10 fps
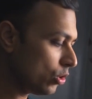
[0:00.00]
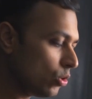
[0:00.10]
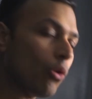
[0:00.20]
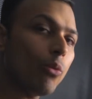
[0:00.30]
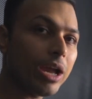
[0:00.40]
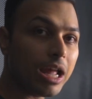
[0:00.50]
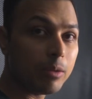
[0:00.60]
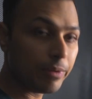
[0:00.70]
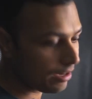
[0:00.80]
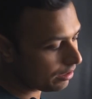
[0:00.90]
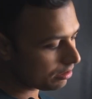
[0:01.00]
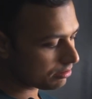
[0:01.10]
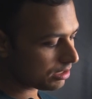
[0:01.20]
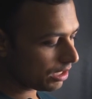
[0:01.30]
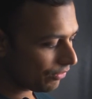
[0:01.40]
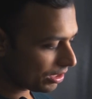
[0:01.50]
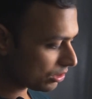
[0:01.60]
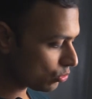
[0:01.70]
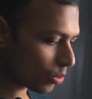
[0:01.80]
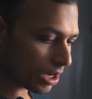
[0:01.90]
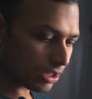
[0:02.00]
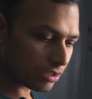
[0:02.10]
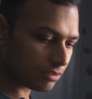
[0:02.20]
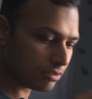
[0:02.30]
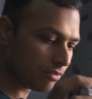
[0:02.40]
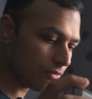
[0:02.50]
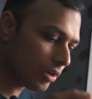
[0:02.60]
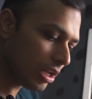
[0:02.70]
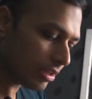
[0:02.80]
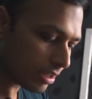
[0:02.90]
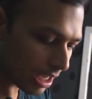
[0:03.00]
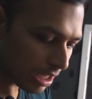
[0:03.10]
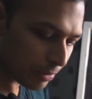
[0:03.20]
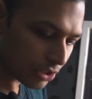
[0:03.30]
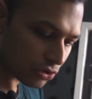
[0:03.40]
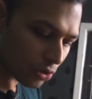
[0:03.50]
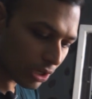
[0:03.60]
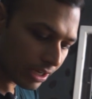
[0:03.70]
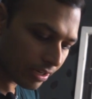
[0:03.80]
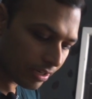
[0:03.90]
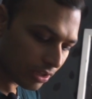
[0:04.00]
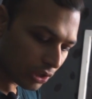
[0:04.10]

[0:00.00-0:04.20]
No way I'll be sleeving this wire when I'll be installing it.